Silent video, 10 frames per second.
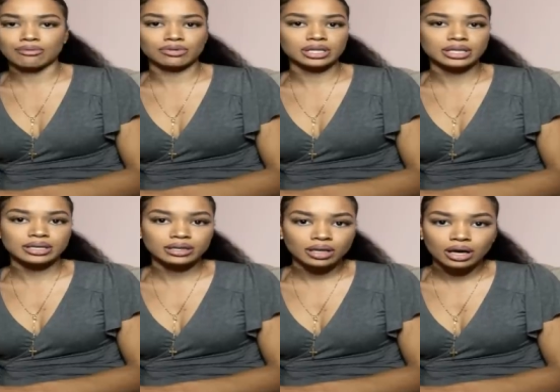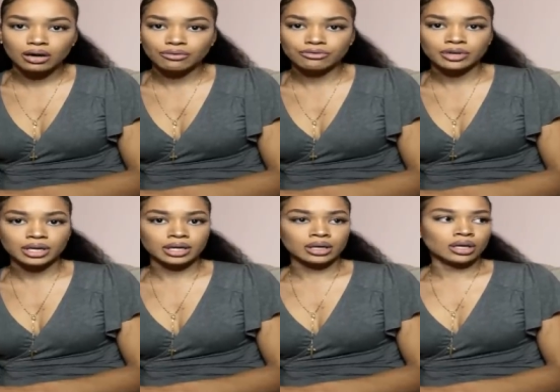really didn't love
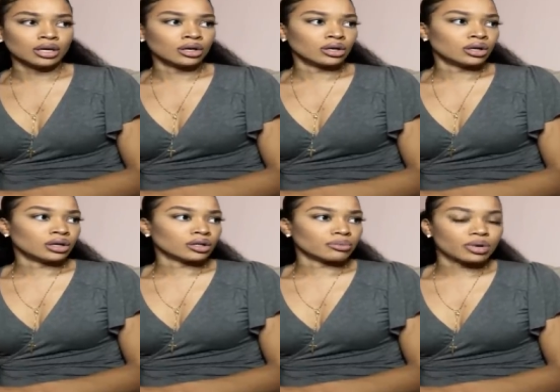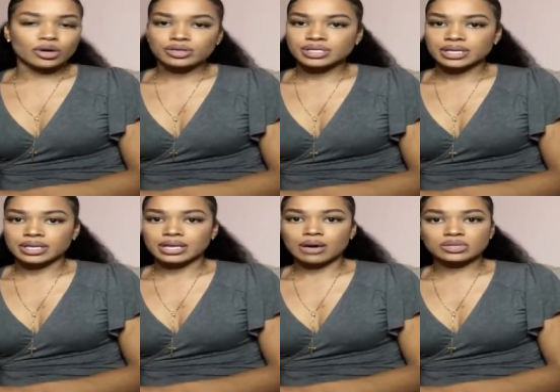the person
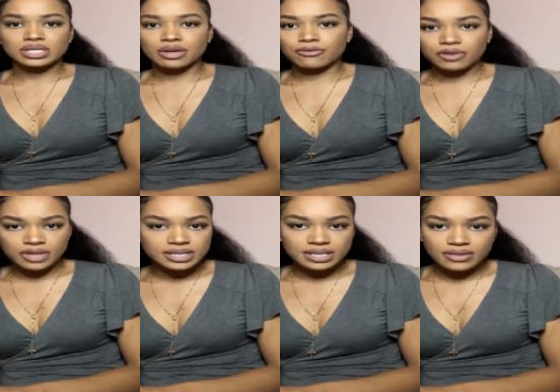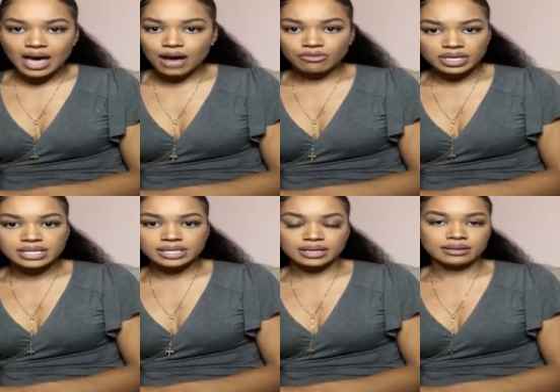and I was there for this and that
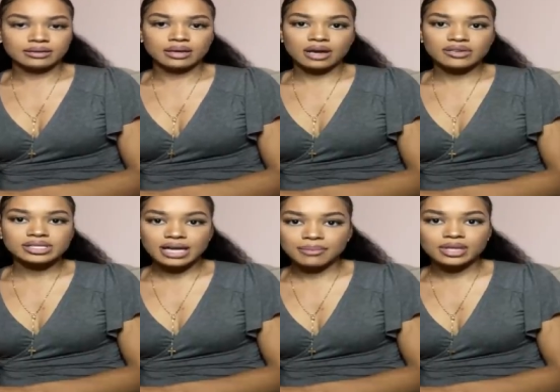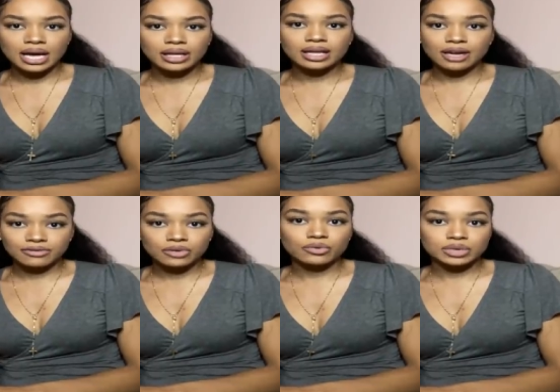reason. Every time that I
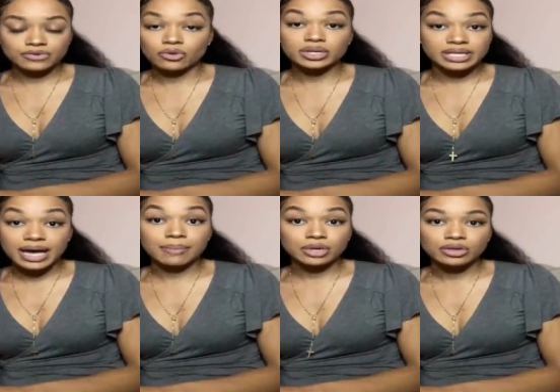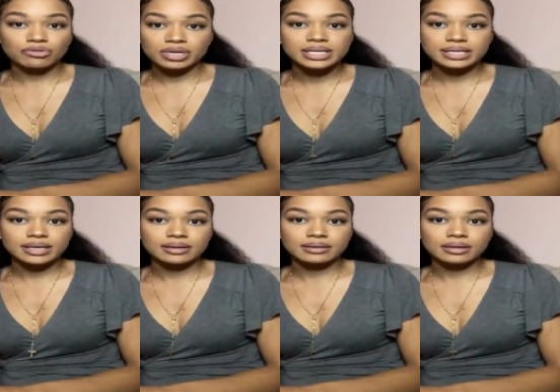left, it was for a damn good
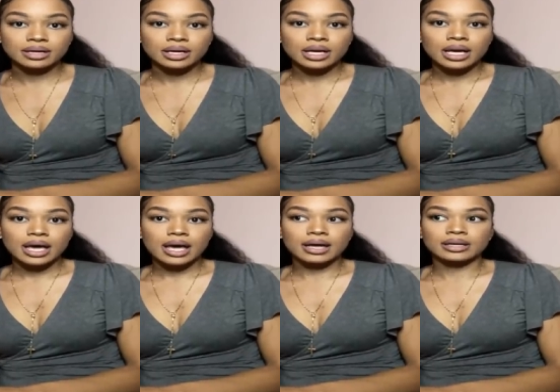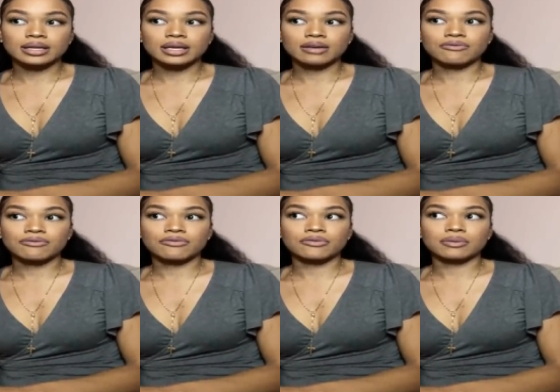reason. And
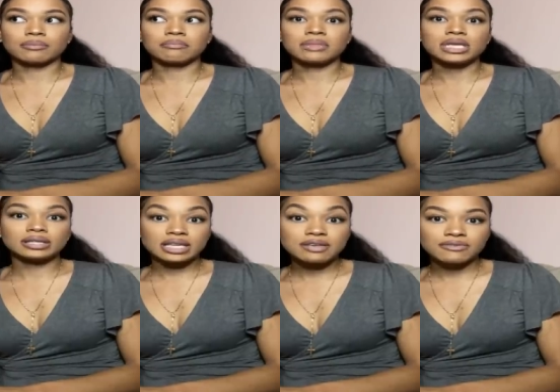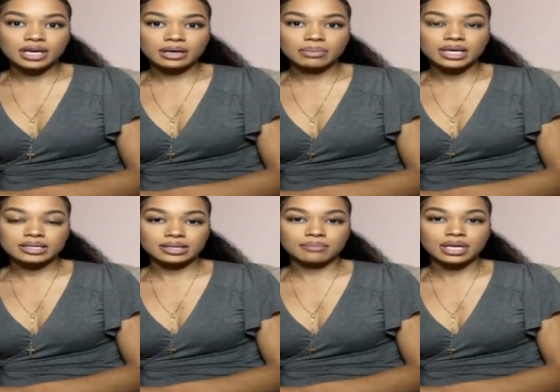if me leaving
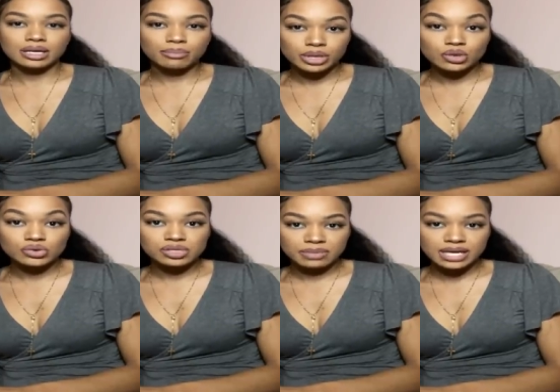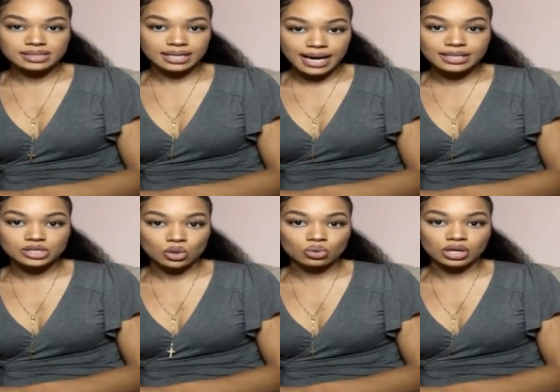because I'm being abused means that I
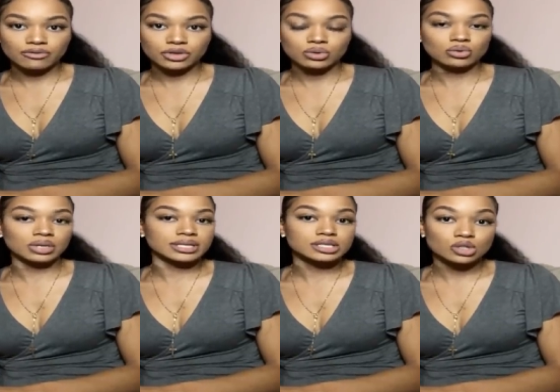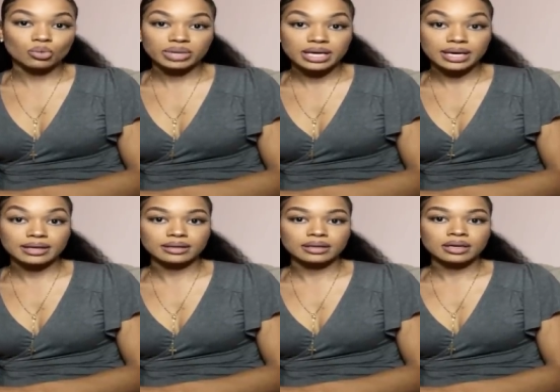don't love you, then so be
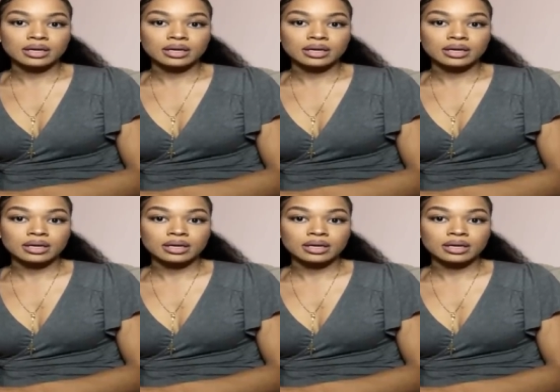it.